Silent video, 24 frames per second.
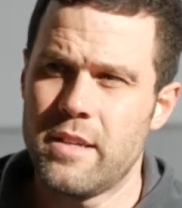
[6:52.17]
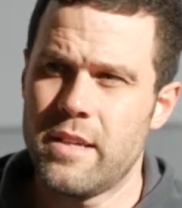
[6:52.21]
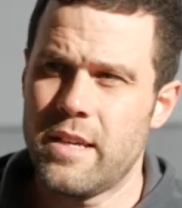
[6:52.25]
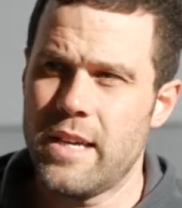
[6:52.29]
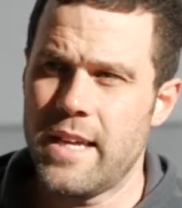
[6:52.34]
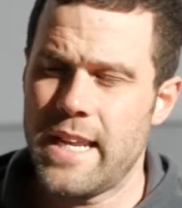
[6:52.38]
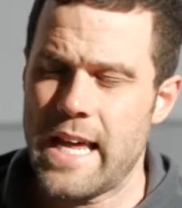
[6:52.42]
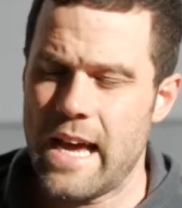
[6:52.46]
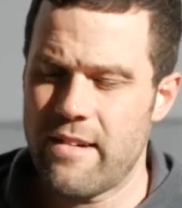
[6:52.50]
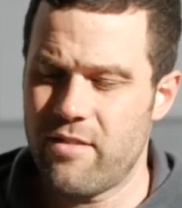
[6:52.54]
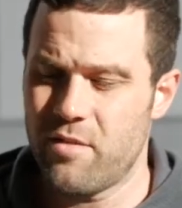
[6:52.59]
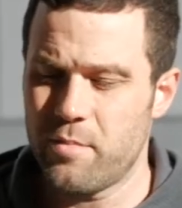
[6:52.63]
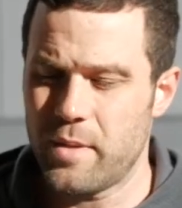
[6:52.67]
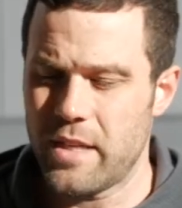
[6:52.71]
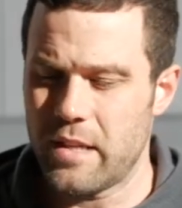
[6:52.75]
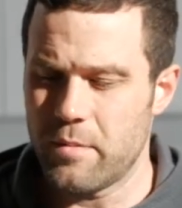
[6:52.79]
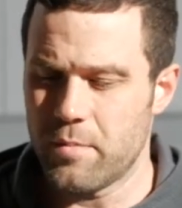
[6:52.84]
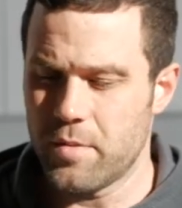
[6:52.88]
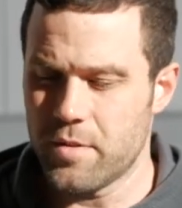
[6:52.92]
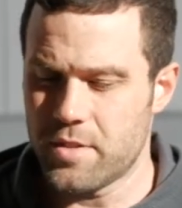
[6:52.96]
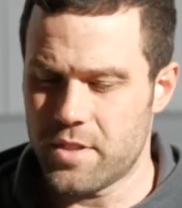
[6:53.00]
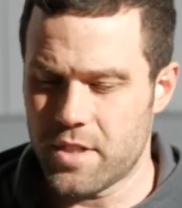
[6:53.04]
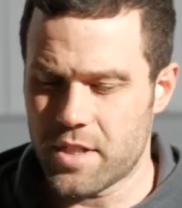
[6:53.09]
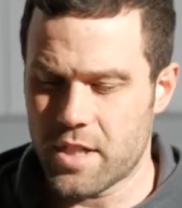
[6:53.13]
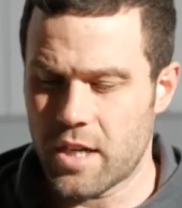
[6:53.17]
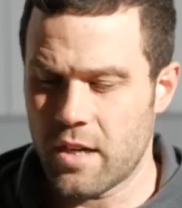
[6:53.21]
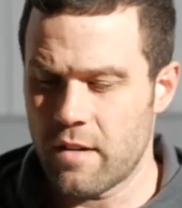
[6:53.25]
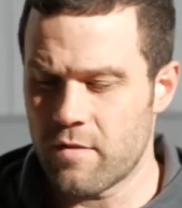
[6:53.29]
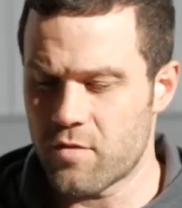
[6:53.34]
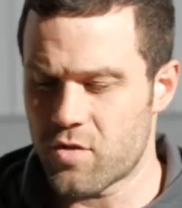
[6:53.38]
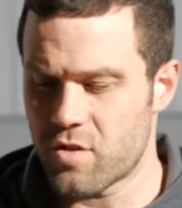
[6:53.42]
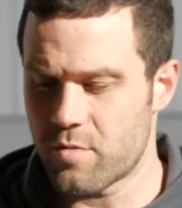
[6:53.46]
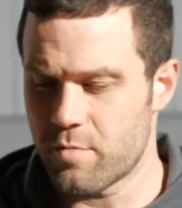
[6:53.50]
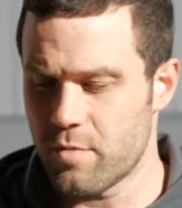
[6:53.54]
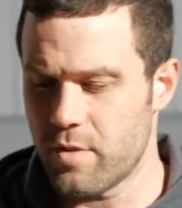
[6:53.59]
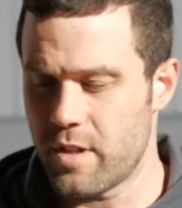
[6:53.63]
and have it be able to
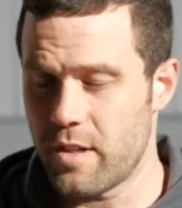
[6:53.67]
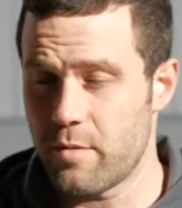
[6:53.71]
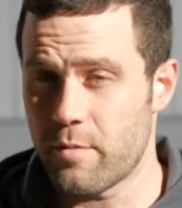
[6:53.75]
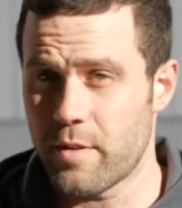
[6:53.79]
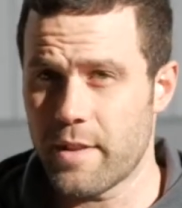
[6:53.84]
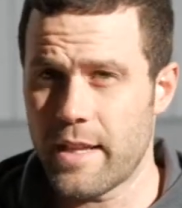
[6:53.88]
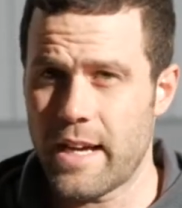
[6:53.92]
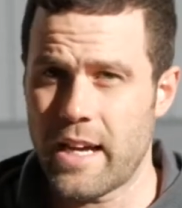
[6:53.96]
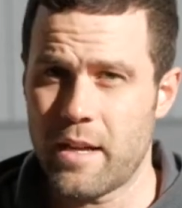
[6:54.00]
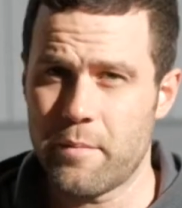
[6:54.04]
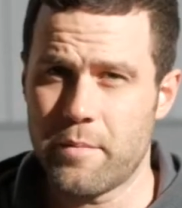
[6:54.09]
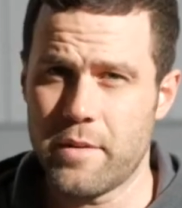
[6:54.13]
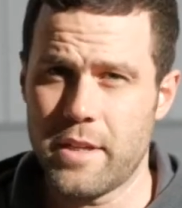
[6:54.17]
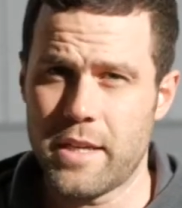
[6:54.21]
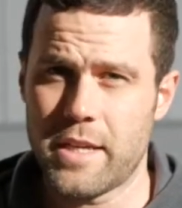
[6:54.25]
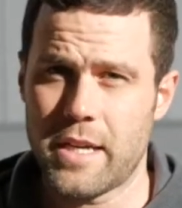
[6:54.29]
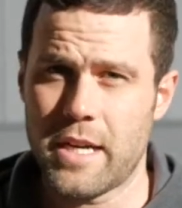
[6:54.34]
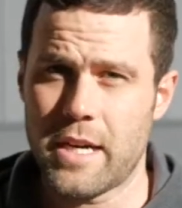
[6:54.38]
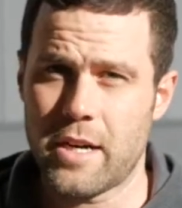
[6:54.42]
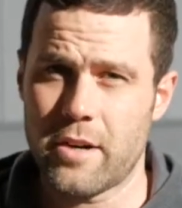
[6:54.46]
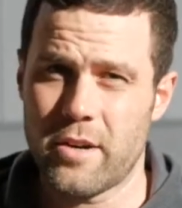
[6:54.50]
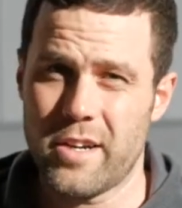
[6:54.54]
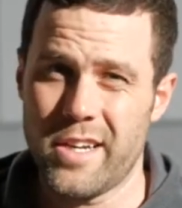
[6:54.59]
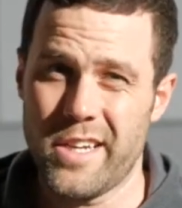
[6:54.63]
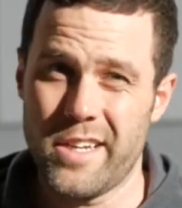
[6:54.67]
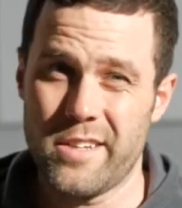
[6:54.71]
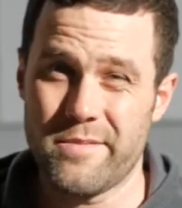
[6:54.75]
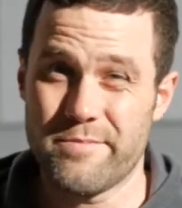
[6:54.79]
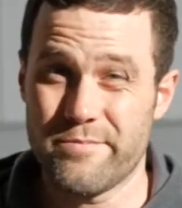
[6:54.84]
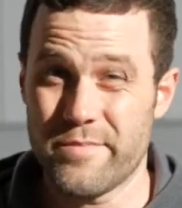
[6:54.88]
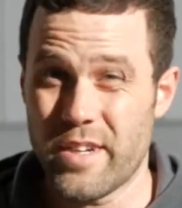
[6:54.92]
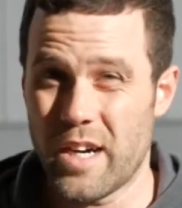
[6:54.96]
comfortably and reliably carry